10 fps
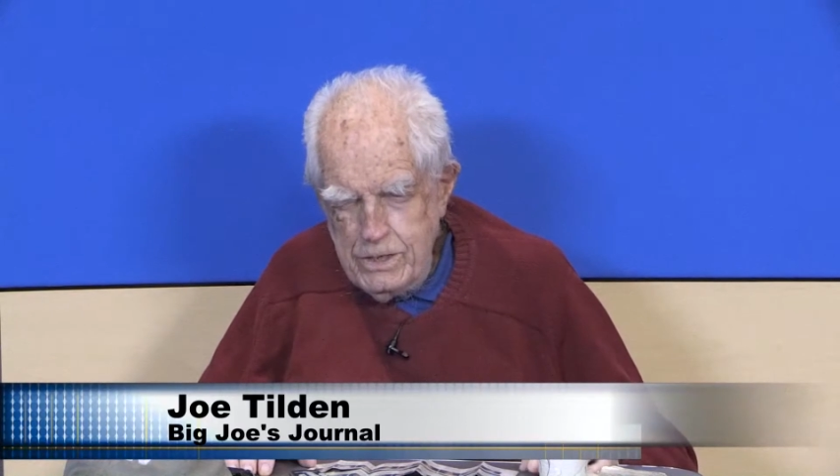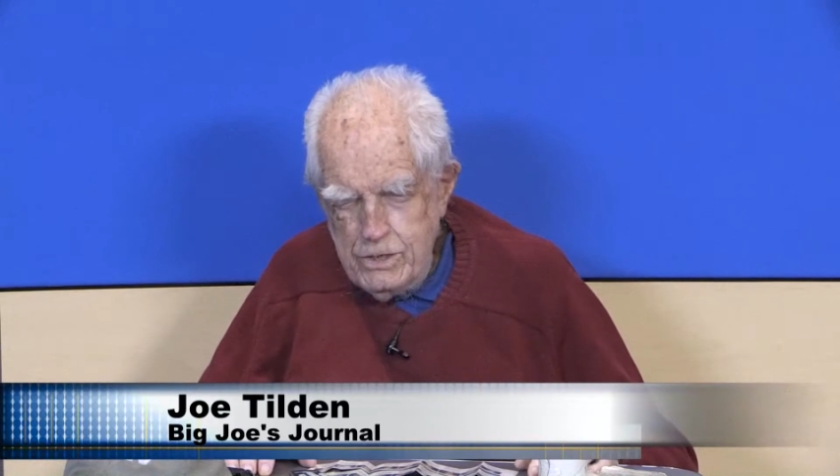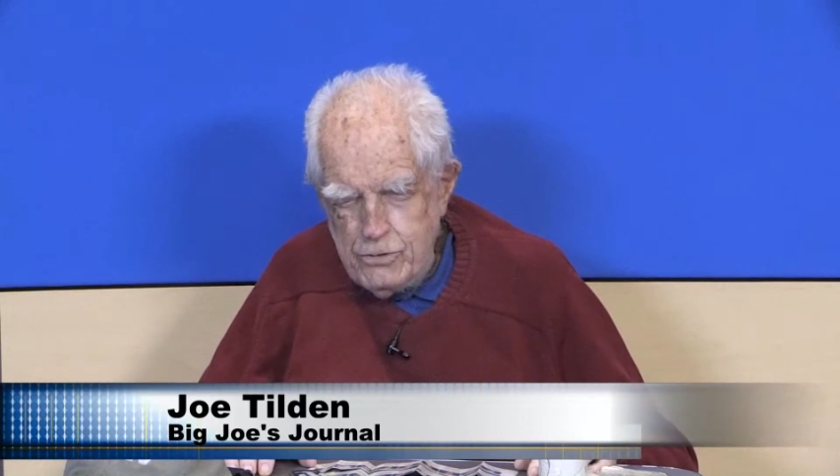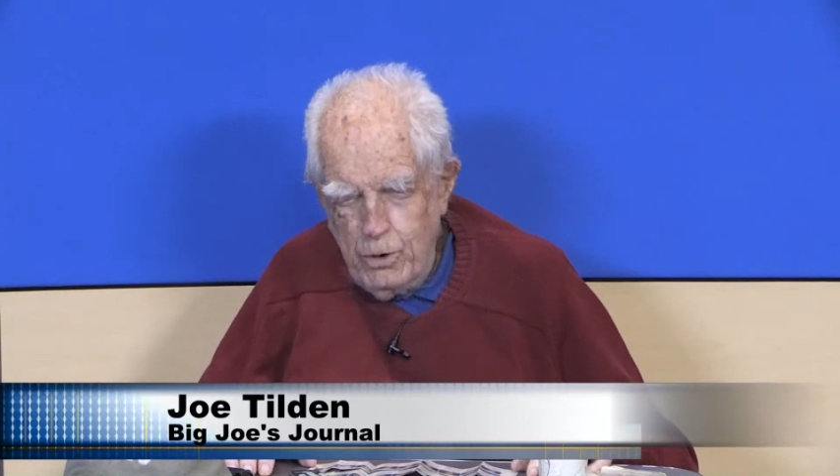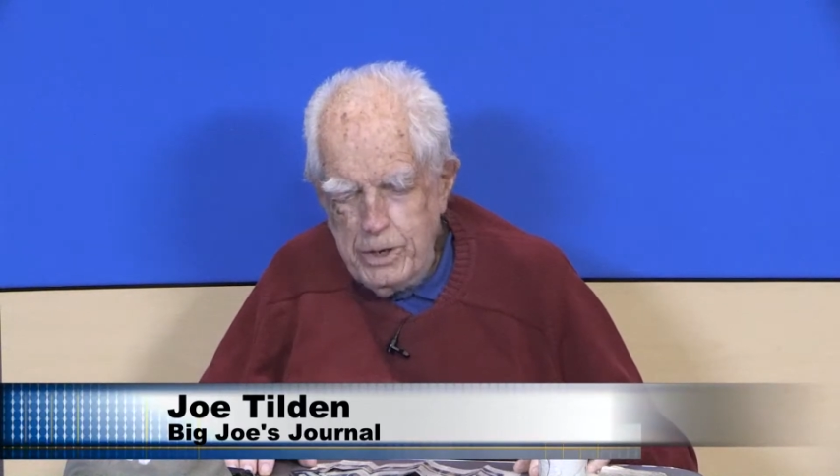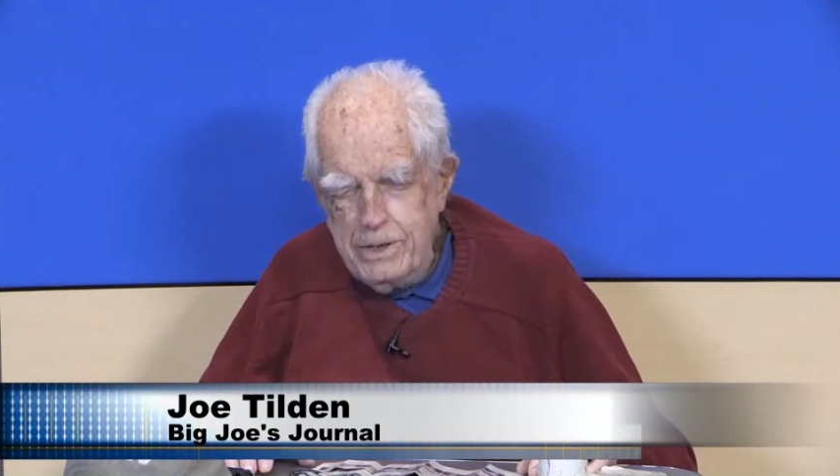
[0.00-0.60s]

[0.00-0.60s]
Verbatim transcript: scored a